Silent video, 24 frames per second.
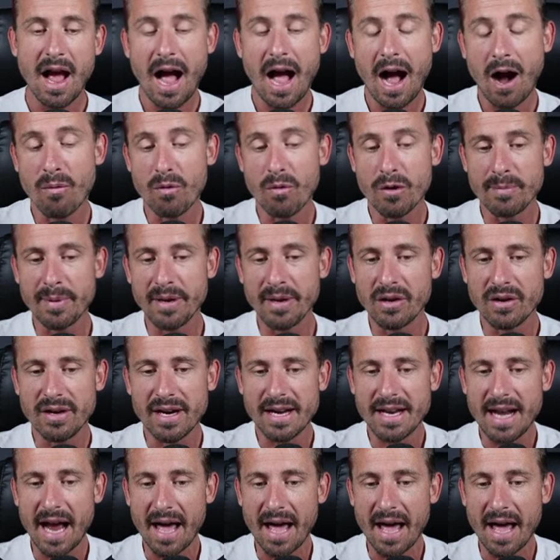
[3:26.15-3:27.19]
I would be
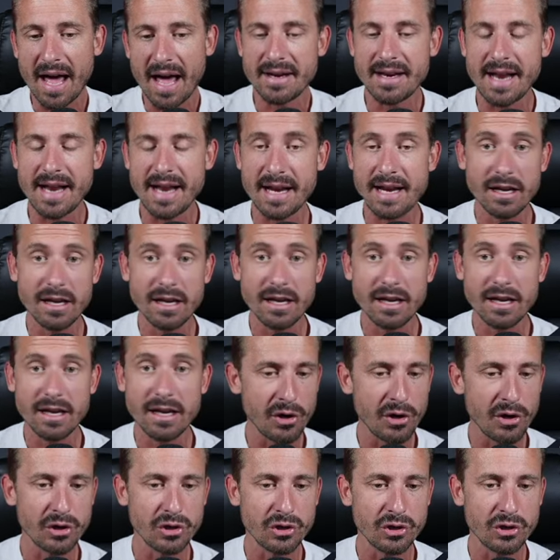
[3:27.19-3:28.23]
looking at the naked point
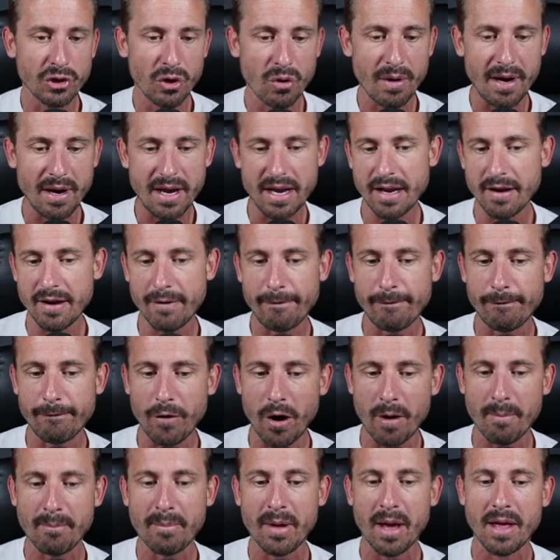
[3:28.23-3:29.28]
of control here
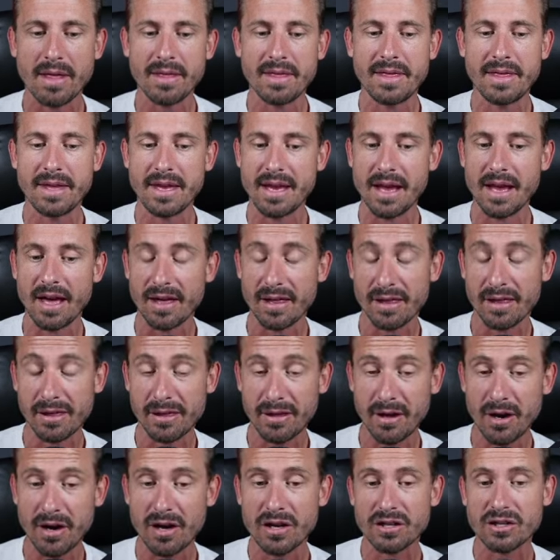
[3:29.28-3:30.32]
from the
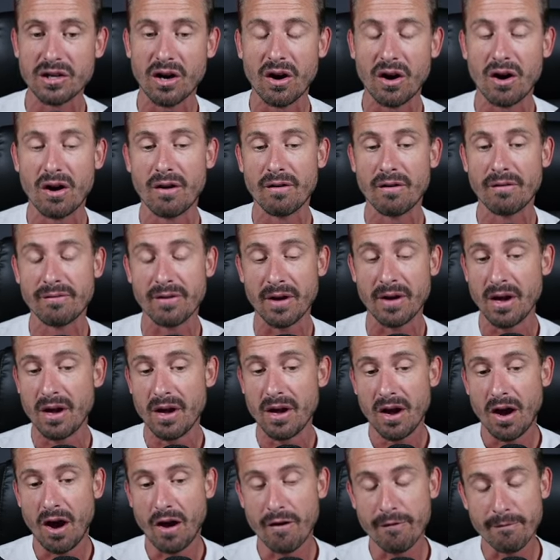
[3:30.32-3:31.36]
3rd of
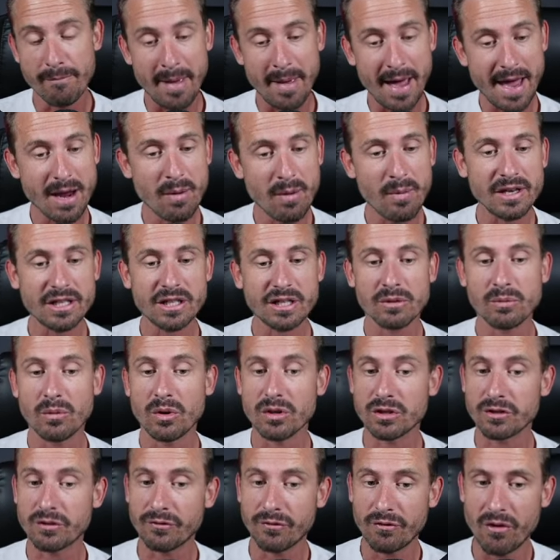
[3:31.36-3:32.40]
of May, which it
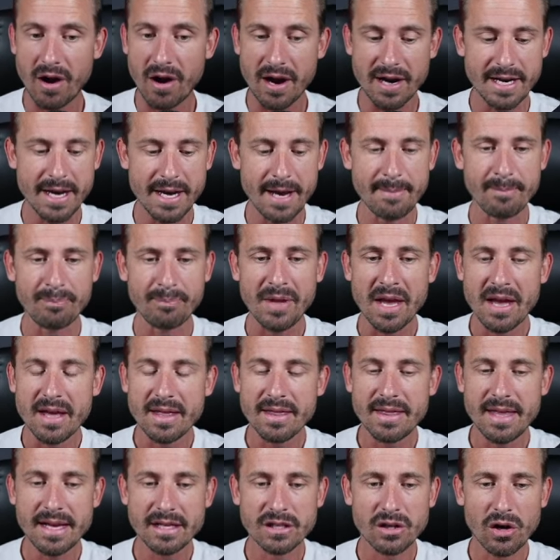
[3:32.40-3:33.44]
was Friday.
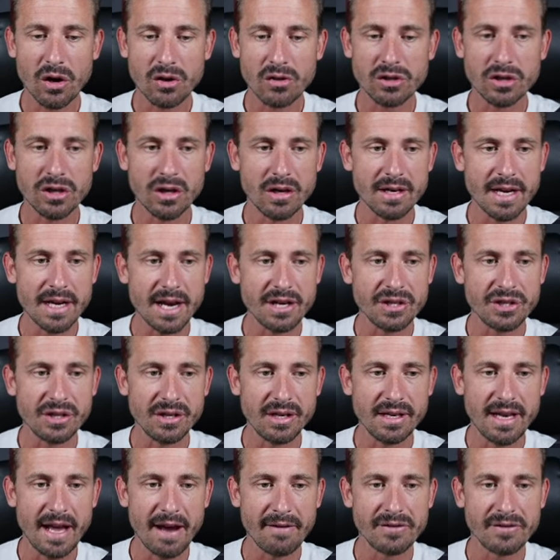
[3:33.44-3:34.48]
This
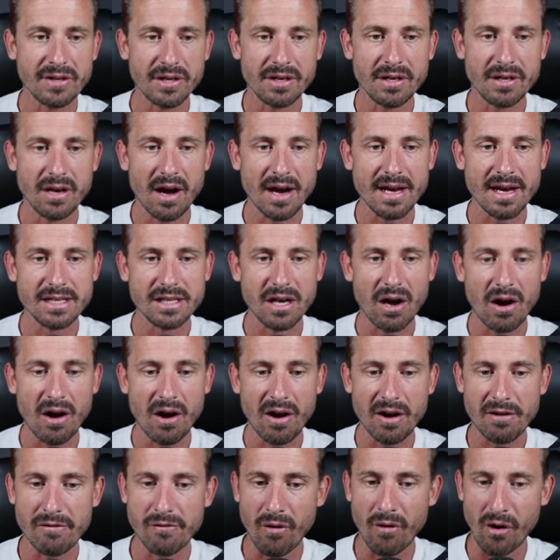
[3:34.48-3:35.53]
consolidation left a nice
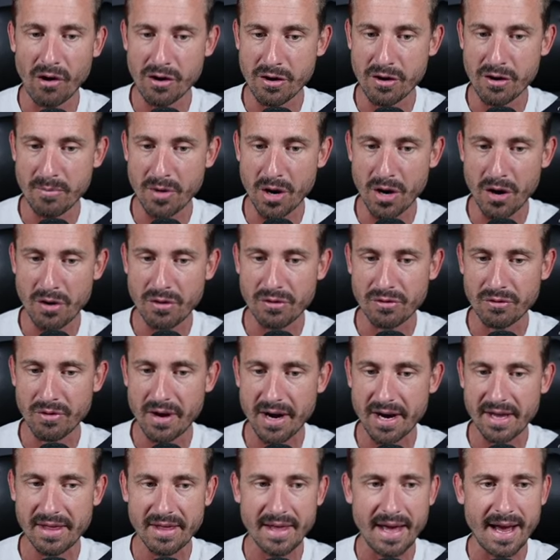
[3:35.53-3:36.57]
high volume node
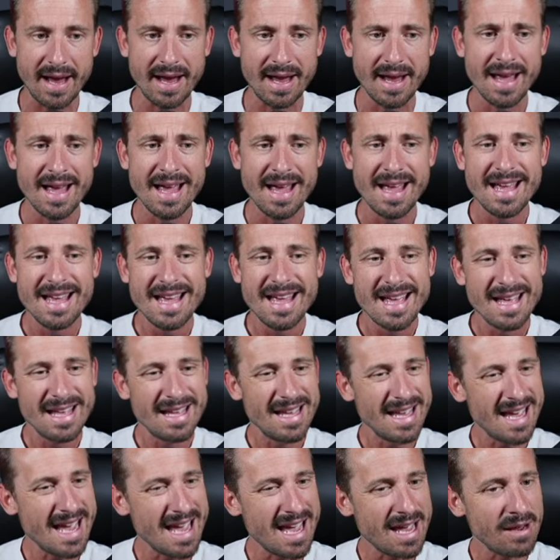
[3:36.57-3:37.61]
right there
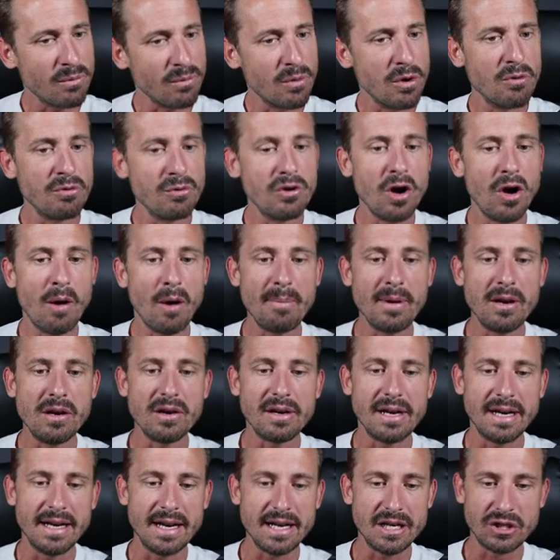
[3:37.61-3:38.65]
it will not be
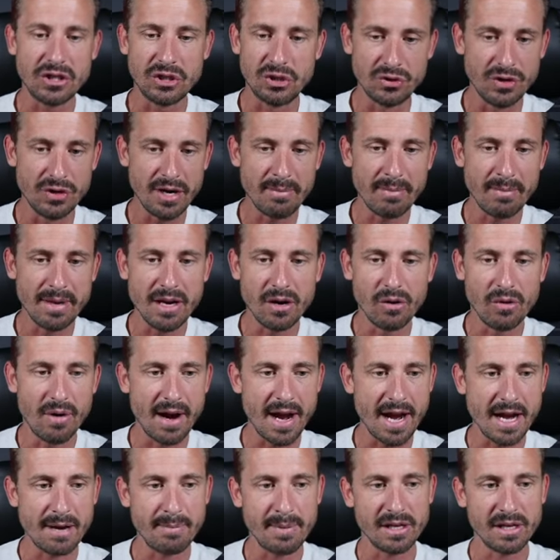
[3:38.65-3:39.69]
looking extremely
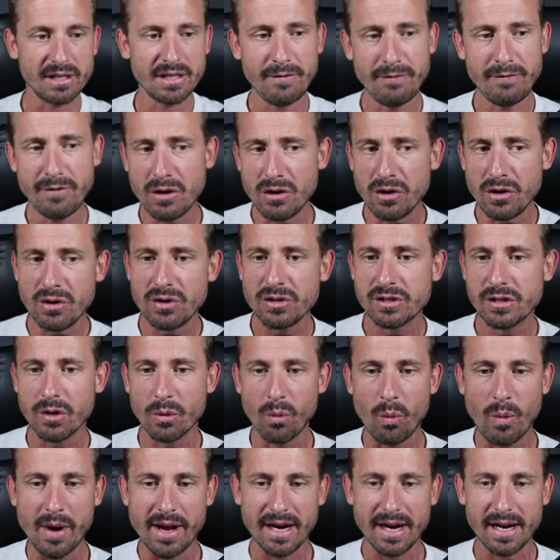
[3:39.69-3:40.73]
great because if you lose the
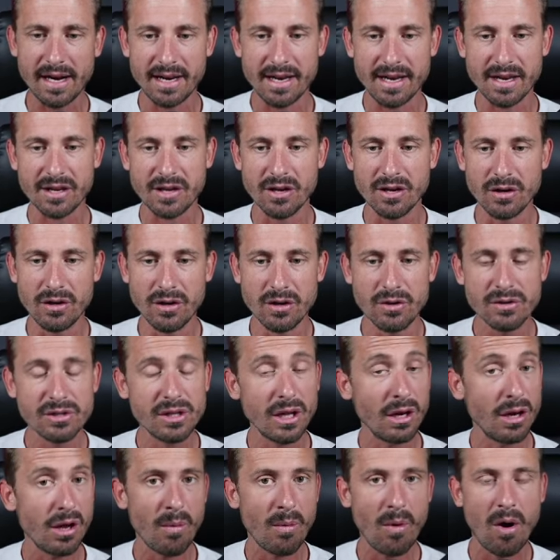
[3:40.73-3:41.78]
weekly, you lose
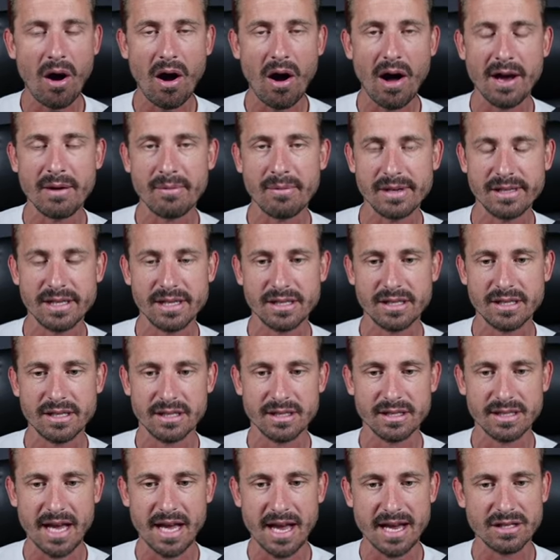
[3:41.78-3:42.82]
the lower high
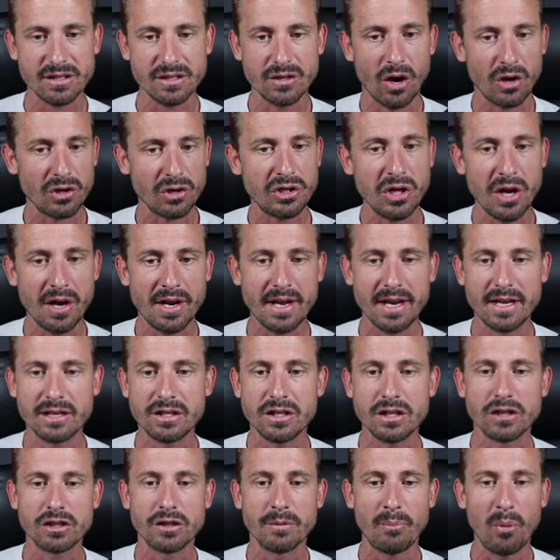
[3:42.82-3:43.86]
resistance that is not turning
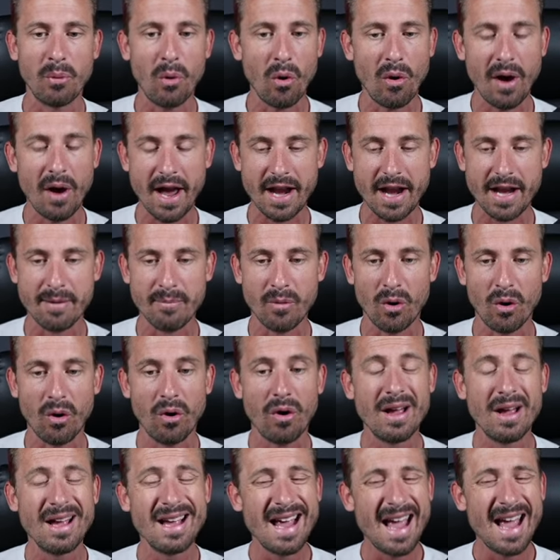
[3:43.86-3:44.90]
into support
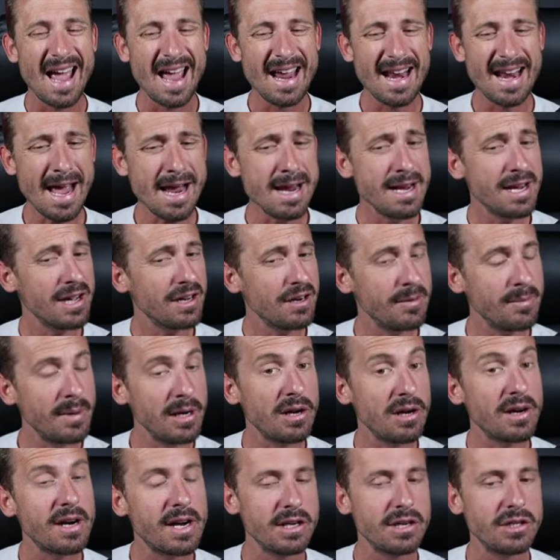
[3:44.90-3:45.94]
anymore, it ain't going to be
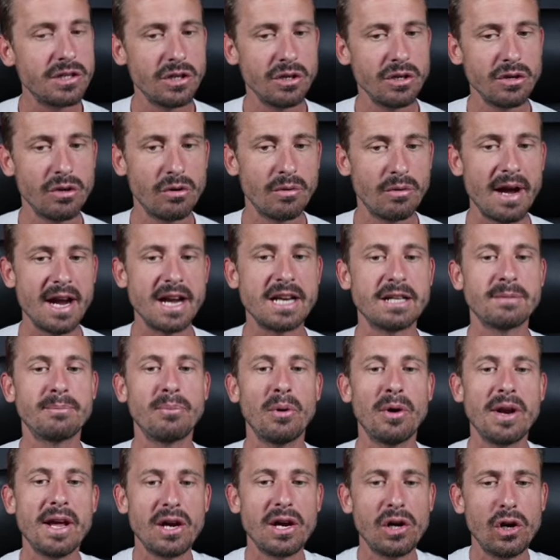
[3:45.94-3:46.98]
looking too great,
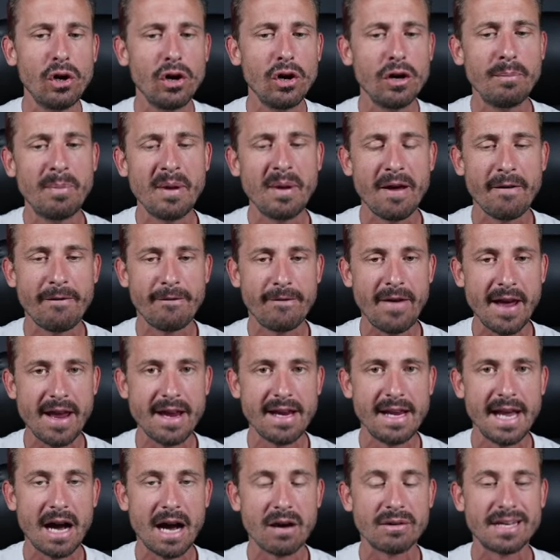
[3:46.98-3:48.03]
but it could be a
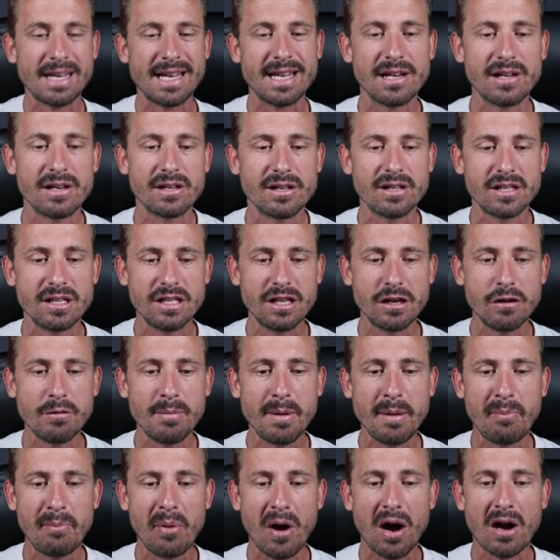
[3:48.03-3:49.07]
fake out. It could still
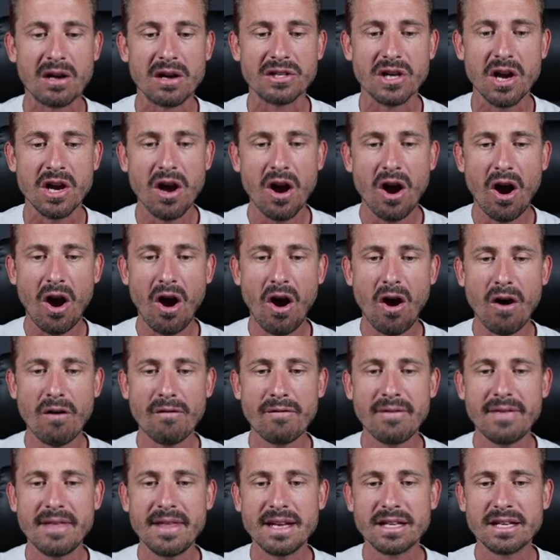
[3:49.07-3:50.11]
be part
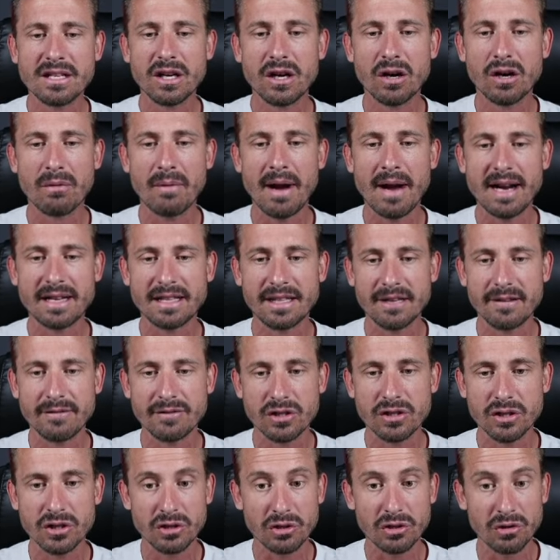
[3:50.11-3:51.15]
of this
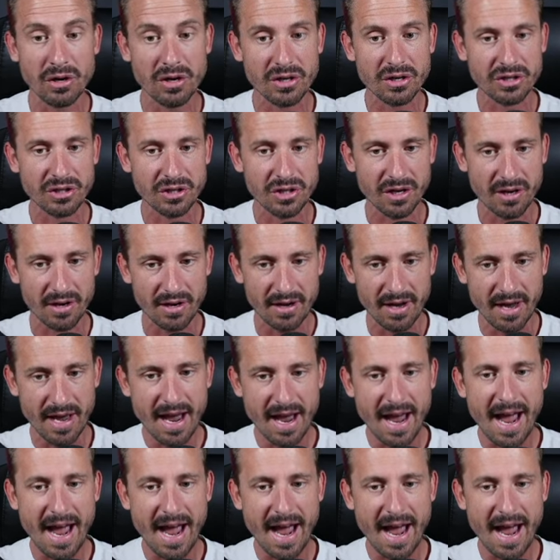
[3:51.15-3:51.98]
corrective structure.